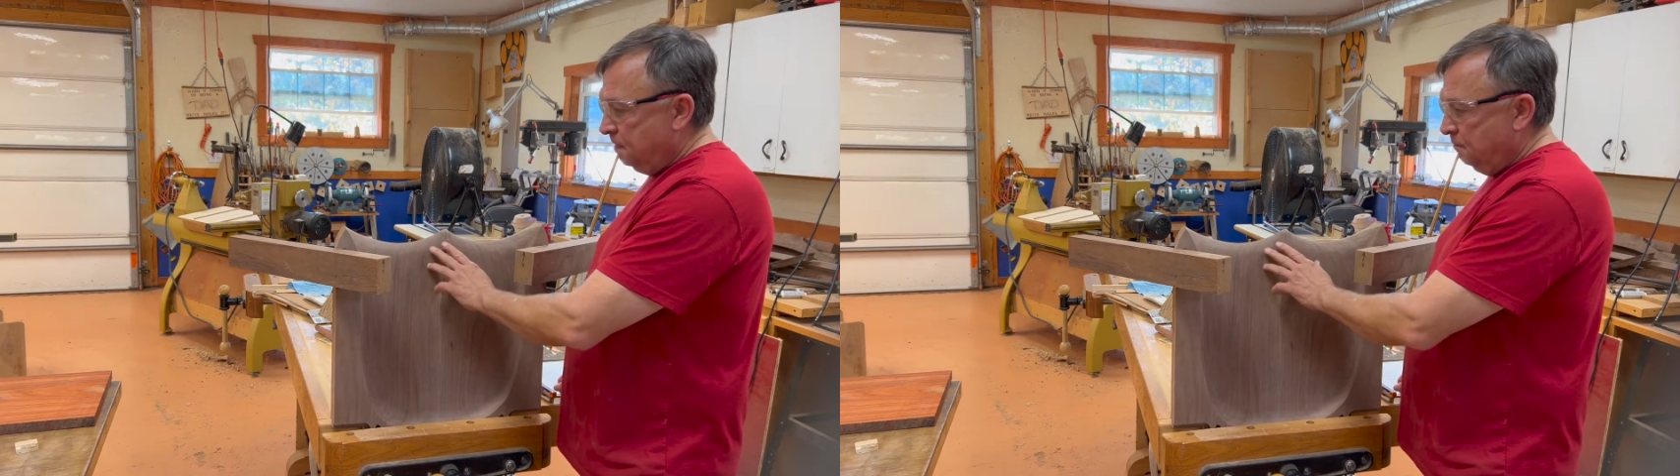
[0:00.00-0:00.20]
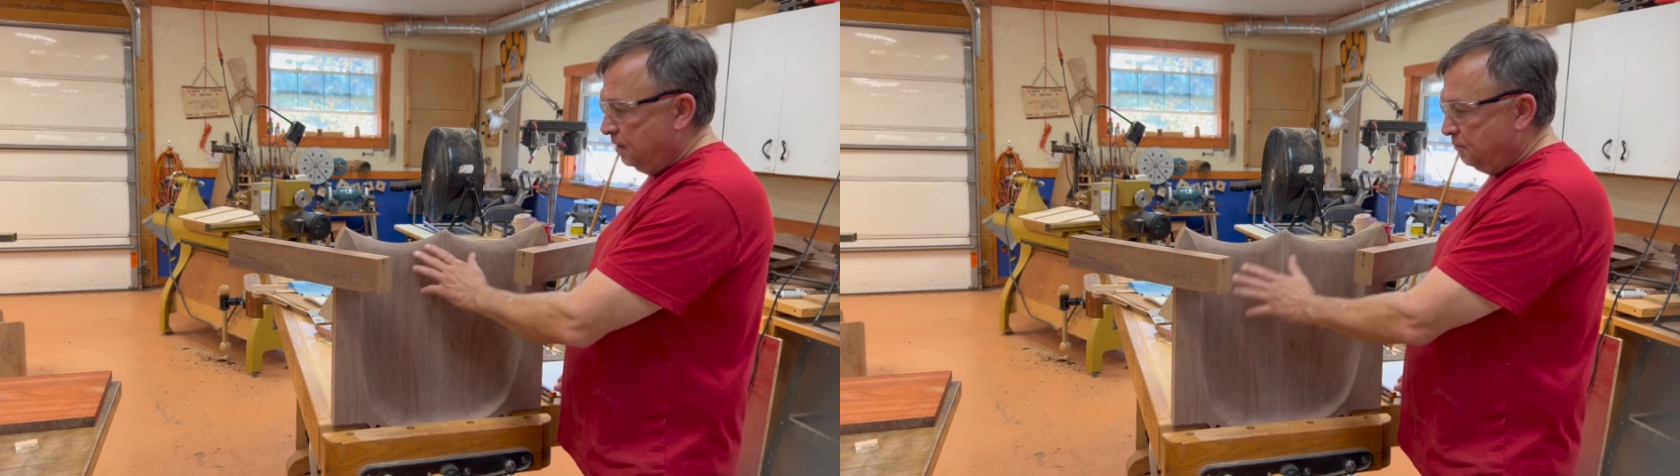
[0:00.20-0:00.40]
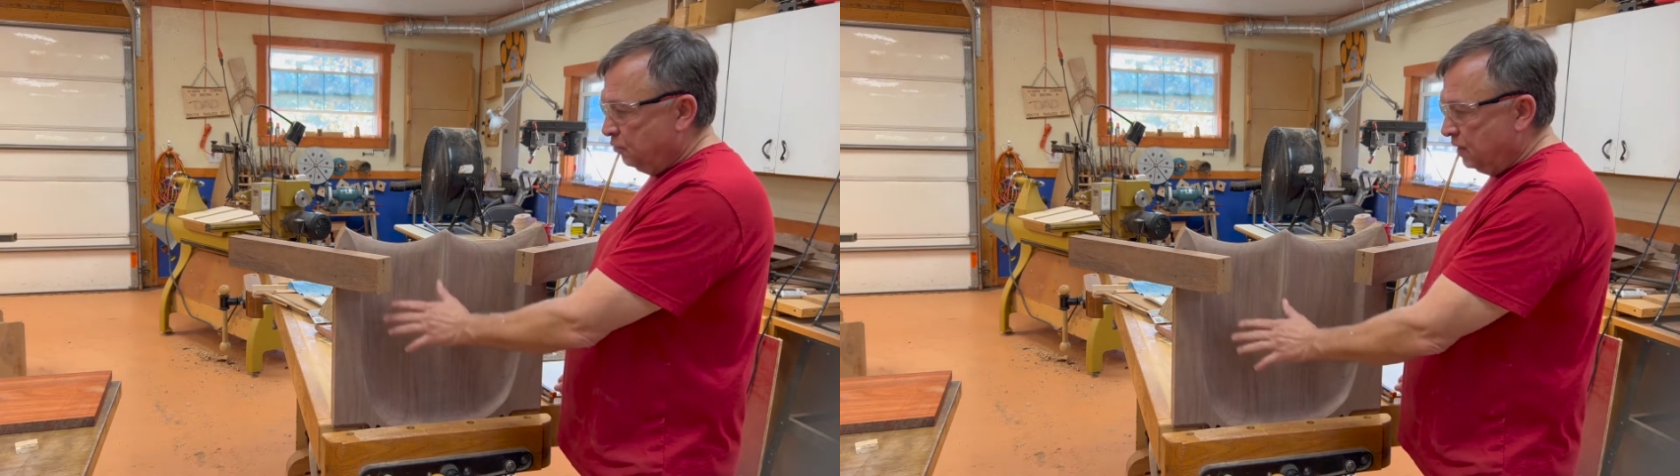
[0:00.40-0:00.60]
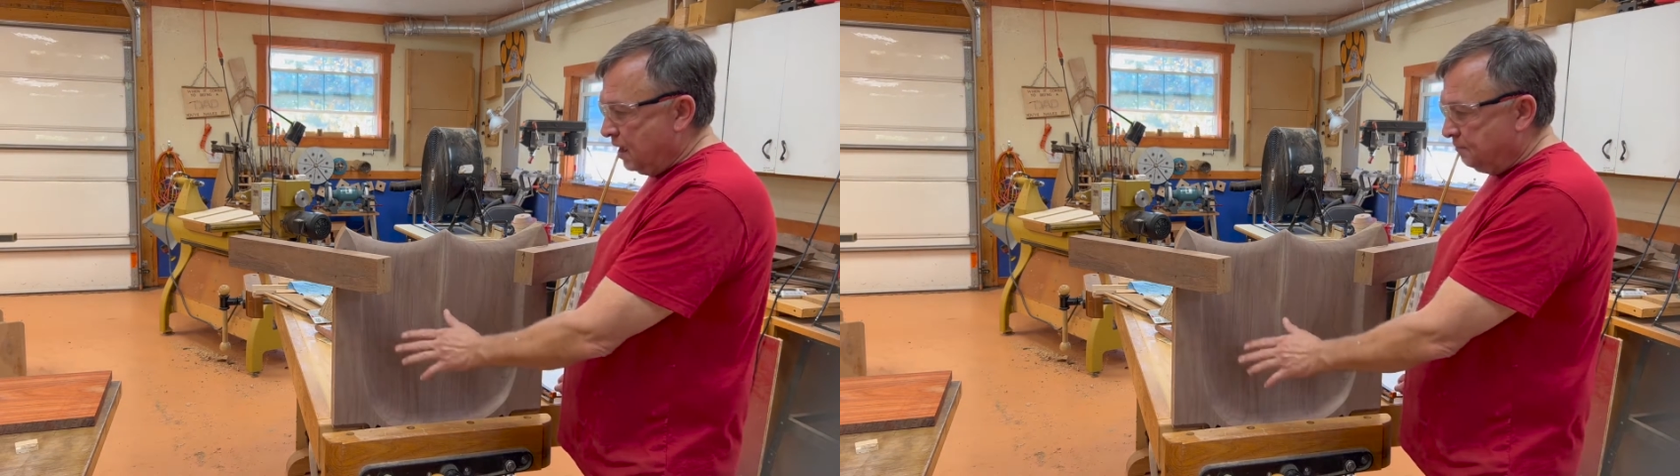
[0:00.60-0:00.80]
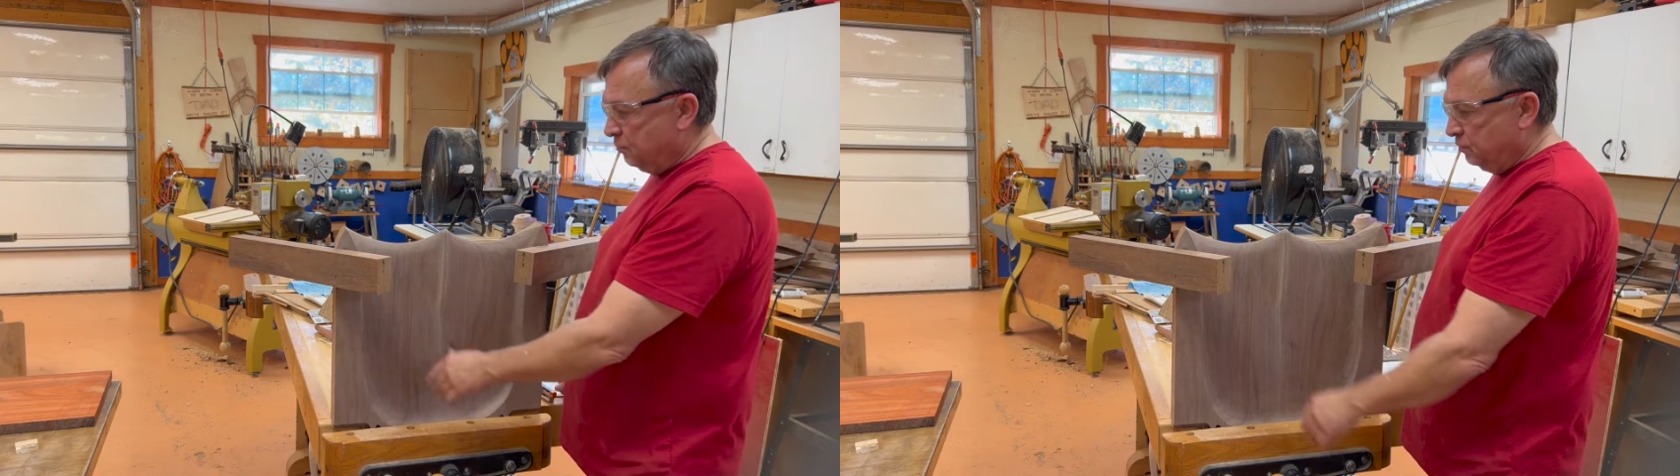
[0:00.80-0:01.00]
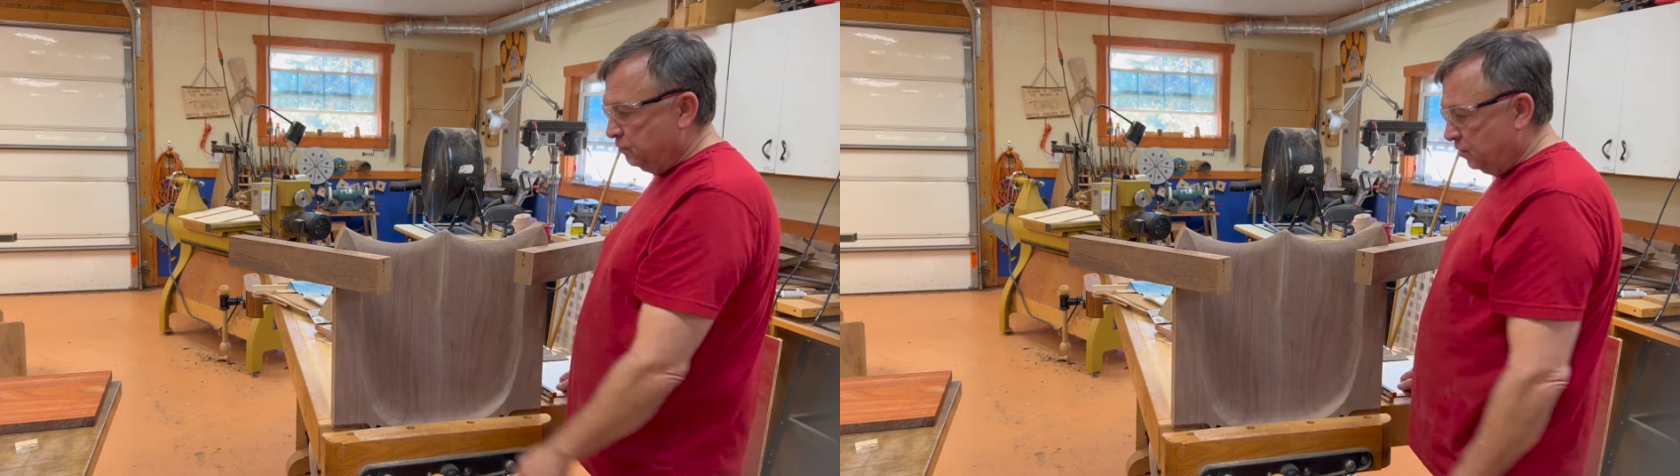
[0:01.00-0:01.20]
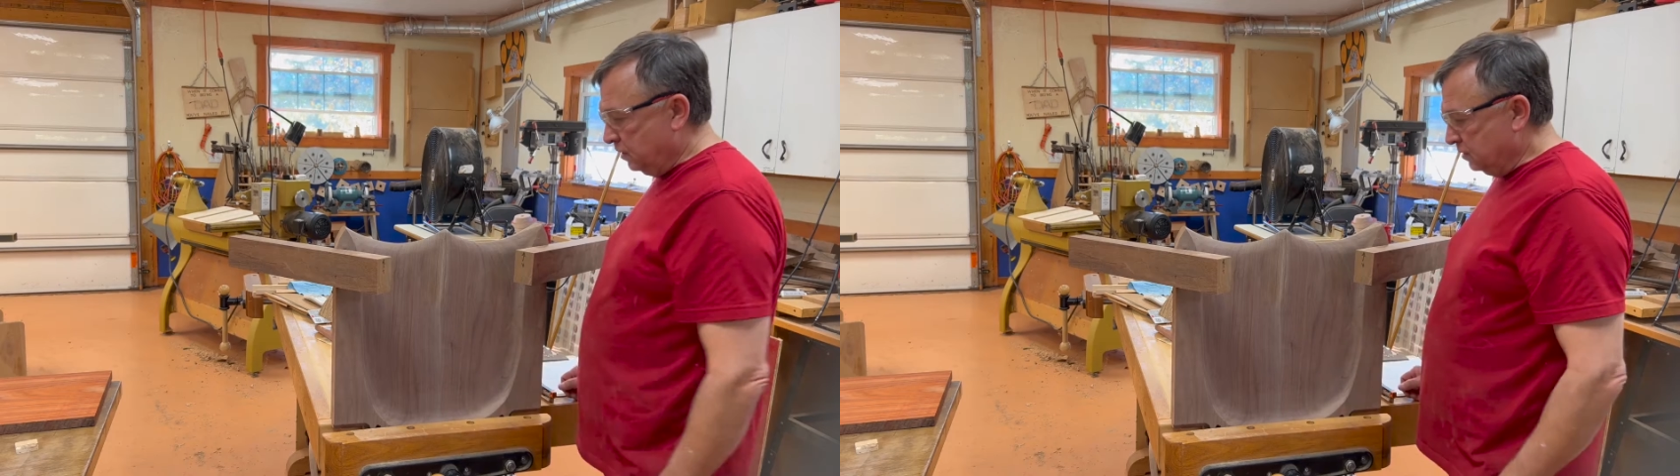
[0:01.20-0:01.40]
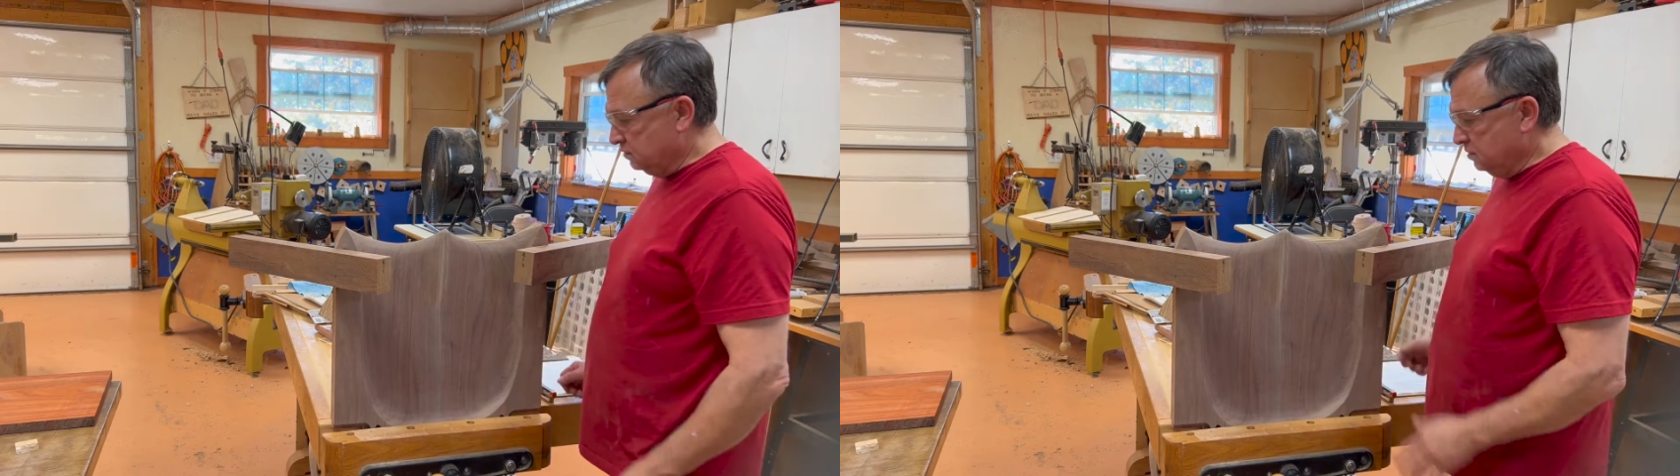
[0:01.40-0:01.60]
but I'm pretty happy with where it
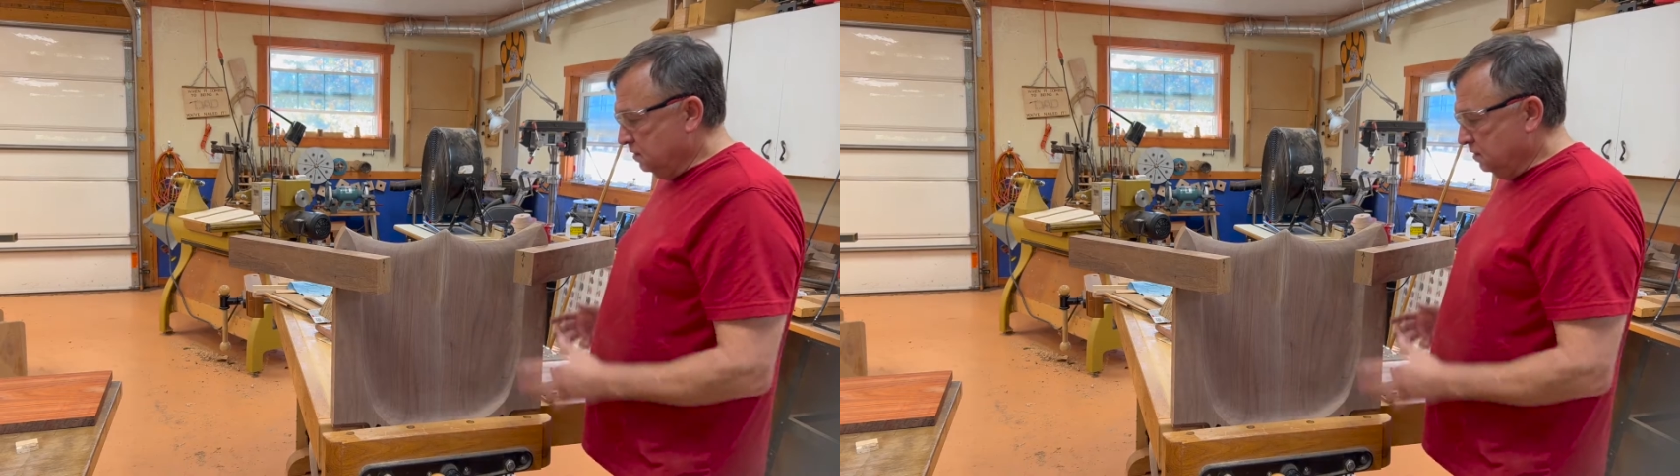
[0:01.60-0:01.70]
is.